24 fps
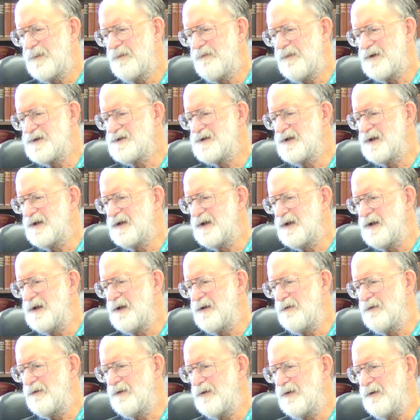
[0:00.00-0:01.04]
wasn't
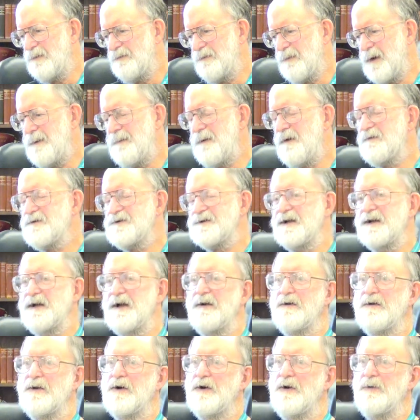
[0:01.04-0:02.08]
Leo Loeb, maybe it was
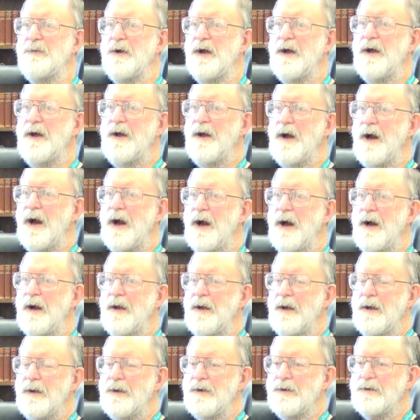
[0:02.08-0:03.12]
Leo Loeb,
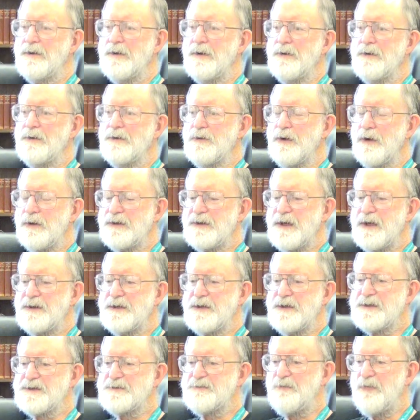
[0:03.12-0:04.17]
uh, looked
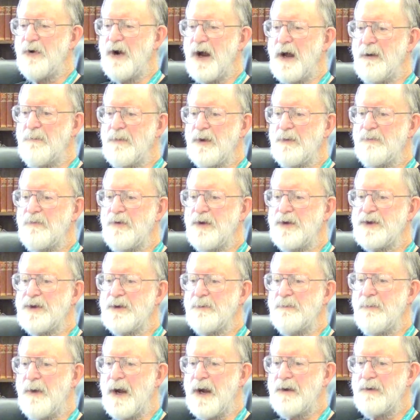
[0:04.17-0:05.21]
at this problem with
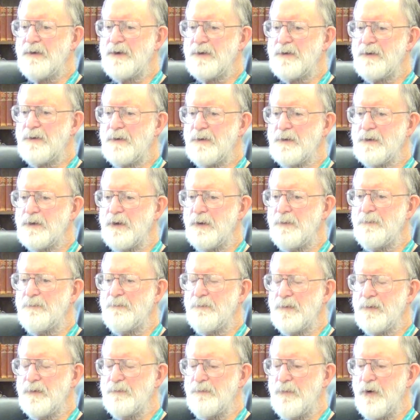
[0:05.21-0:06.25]
the
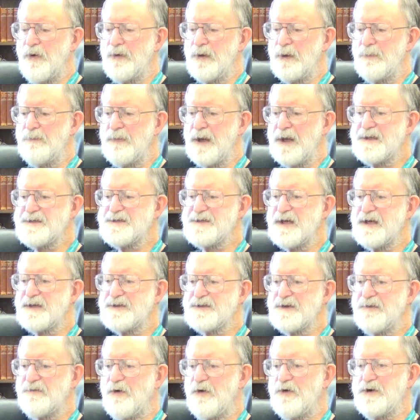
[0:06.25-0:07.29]
modal blood
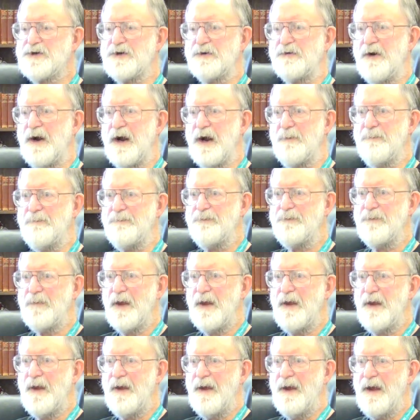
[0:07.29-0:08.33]
cells of horseshoe crab.
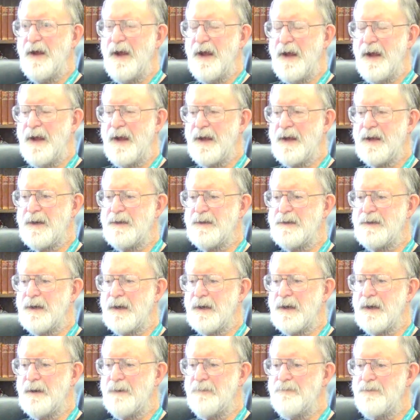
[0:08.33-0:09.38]
Mm -hmm. And
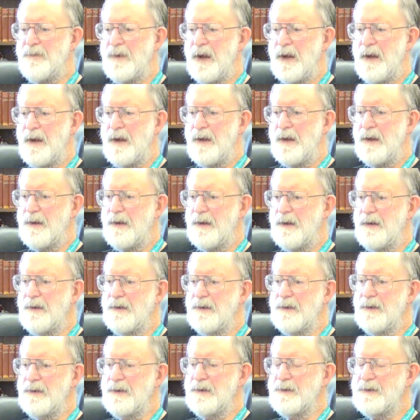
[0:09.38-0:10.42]
uh,
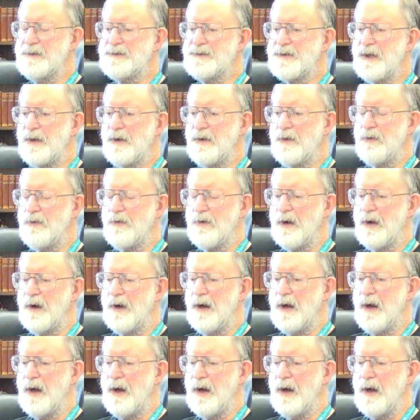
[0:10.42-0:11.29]
so,